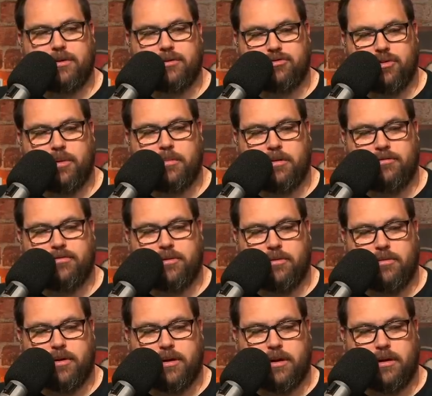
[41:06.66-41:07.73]
you could dream of
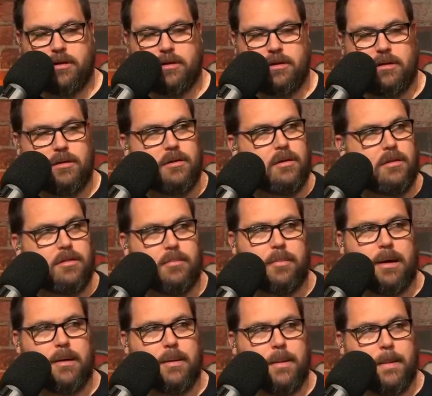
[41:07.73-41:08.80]
for a rookie. Is this
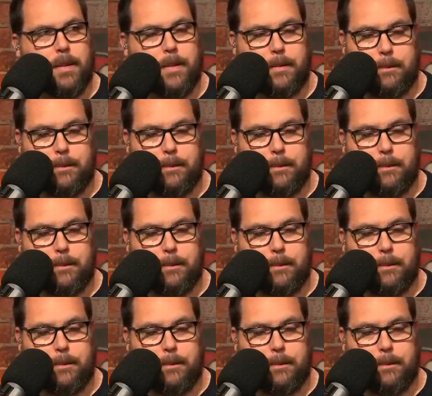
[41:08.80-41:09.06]
Amon-Ra